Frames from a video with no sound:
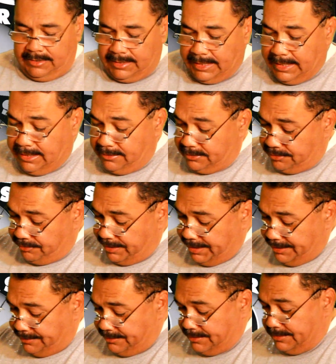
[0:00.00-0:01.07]
Now the
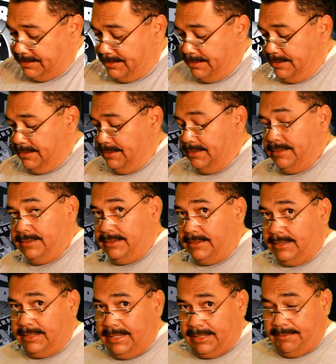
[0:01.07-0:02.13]
Raiders
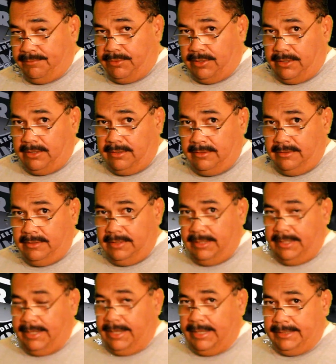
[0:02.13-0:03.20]
get the ball.
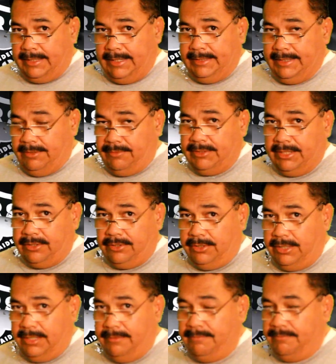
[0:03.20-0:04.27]
And they did what they
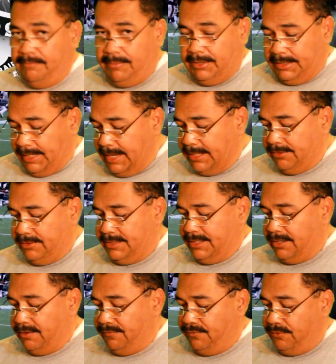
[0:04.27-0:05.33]
could, but they had to
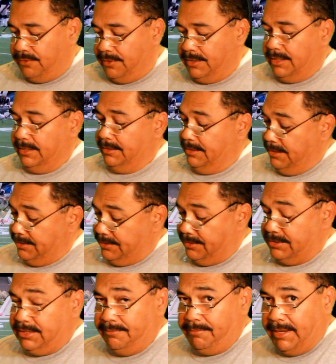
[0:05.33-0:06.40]
settle for
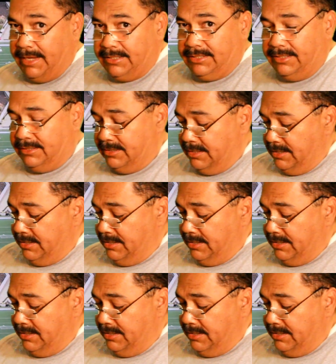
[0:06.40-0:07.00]
another Sebastian